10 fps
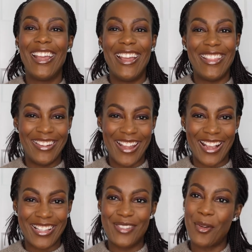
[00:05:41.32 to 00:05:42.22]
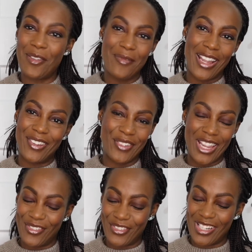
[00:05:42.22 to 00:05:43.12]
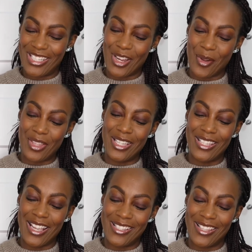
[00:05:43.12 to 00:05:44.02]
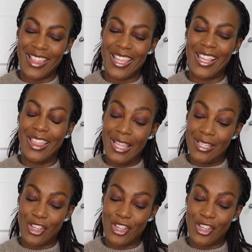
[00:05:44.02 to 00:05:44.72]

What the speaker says: And then next, one of my favourites, so this is the Liz